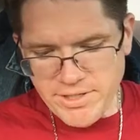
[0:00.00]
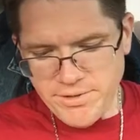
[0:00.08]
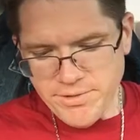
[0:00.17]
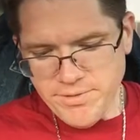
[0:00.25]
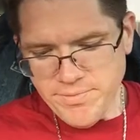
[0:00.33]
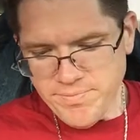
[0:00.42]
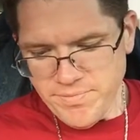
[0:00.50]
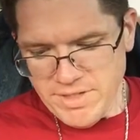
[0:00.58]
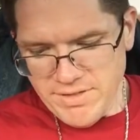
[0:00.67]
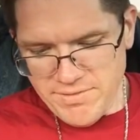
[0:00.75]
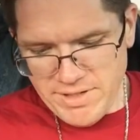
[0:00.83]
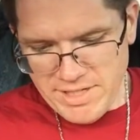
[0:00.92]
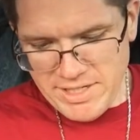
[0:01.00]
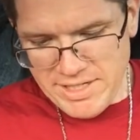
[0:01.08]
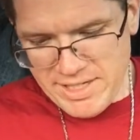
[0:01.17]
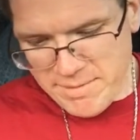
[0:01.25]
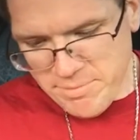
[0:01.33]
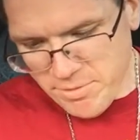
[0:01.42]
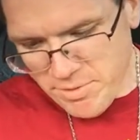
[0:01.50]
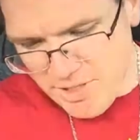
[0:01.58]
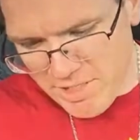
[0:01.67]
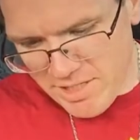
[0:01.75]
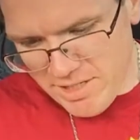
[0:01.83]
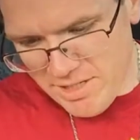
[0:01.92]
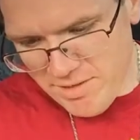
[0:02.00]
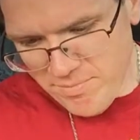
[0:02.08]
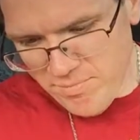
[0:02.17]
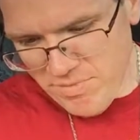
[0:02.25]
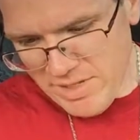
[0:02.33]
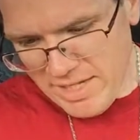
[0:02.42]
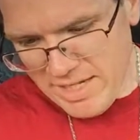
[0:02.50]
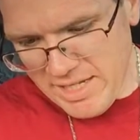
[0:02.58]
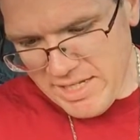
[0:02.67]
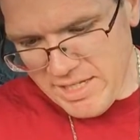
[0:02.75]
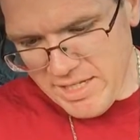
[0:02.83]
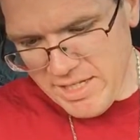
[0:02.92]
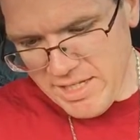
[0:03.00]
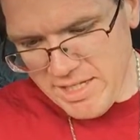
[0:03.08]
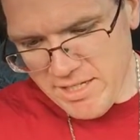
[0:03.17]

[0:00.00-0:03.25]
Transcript: cool. Very happy with it. I dig